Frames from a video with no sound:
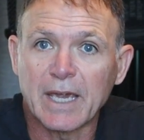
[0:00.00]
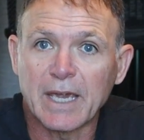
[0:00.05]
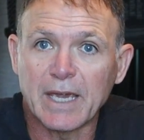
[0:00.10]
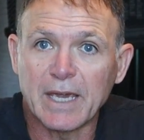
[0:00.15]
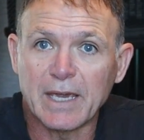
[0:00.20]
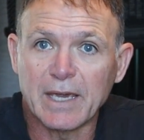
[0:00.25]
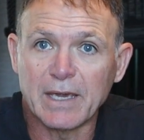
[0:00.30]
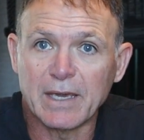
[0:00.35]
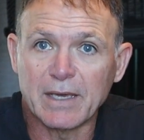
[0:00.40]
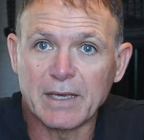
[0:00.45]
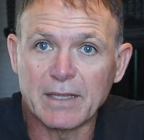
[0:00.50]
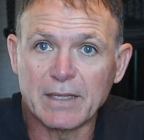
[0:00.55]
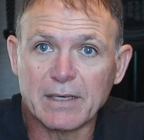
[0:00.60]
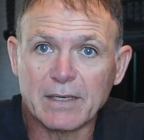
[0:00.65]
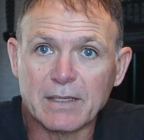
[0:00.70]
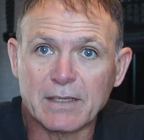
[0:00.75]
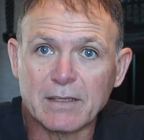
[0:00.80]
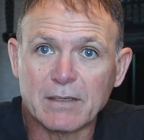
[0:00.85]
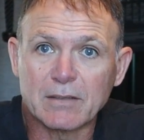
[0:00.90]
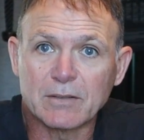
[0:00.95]

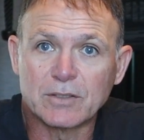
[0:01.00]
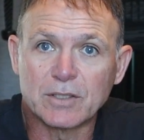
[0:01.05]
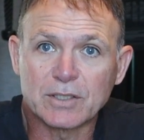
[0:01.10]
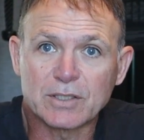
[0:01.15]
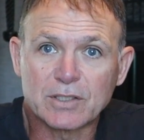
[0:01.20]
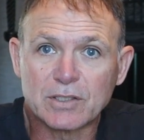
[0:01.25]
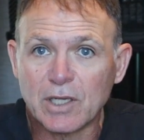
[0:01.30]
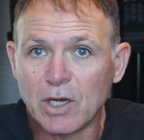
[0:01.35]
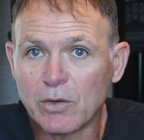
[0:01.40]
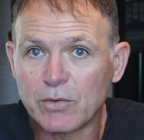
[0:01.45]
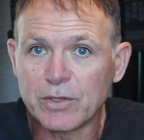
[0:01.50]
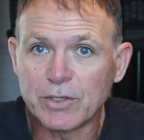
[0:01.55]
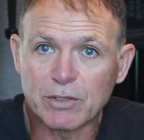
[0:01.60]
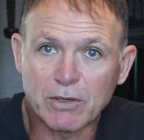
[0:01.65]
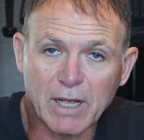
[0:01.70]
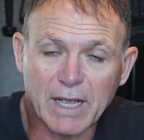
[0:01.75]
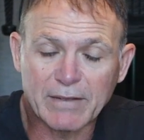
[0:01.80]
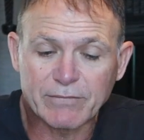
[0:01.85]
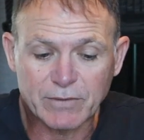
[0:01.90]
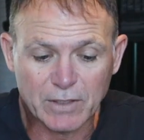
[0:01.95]
And just know that you'll
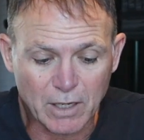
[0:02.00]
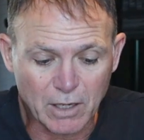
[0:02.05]
have to